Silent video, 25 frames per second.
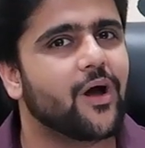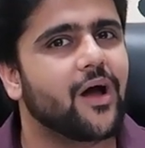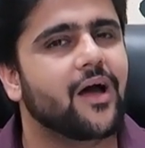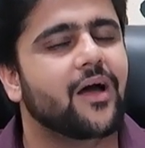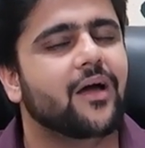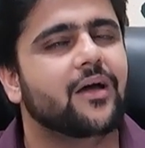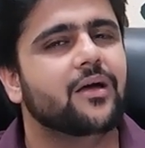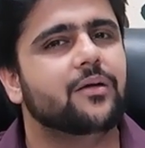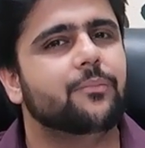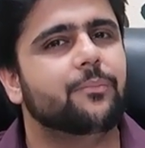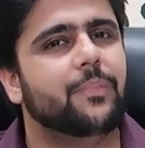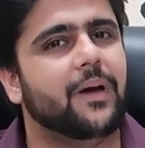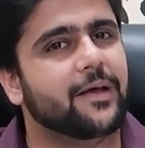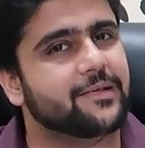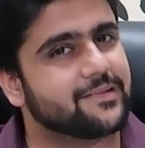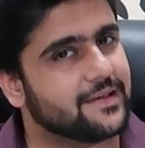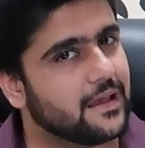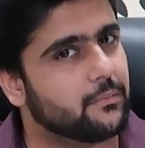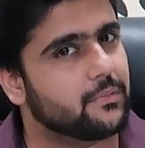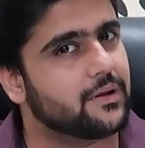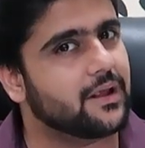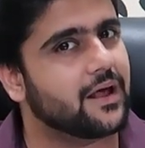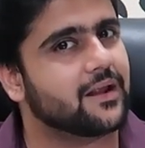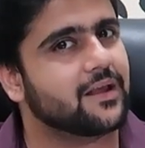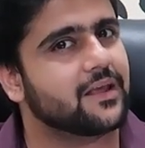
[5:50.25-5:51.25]
and
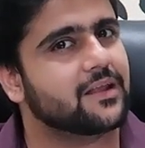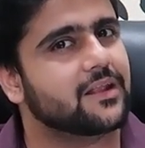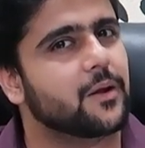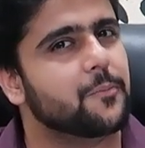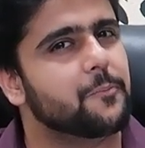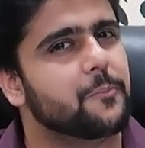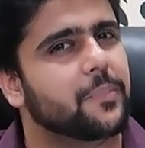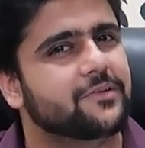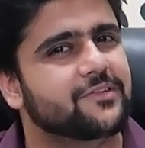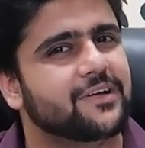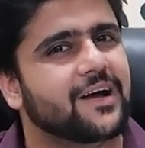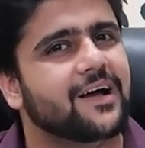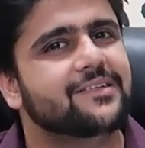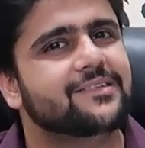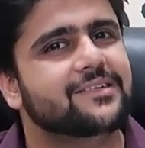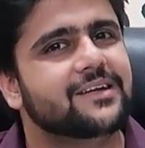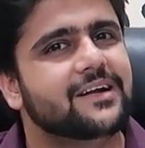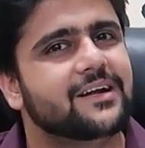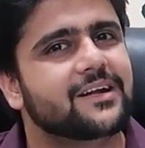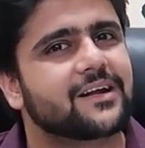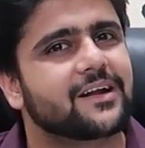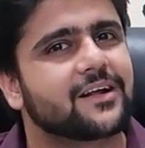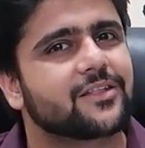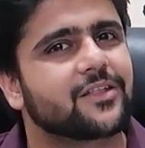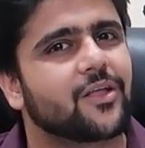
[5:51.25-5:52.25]
conduct 10 seminars, for
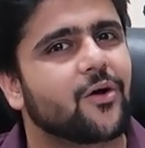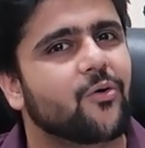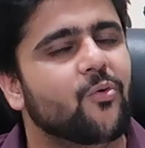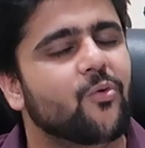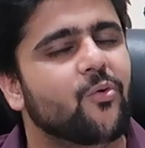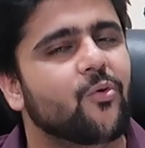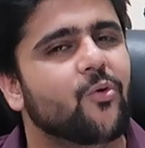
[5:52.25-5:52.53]
example.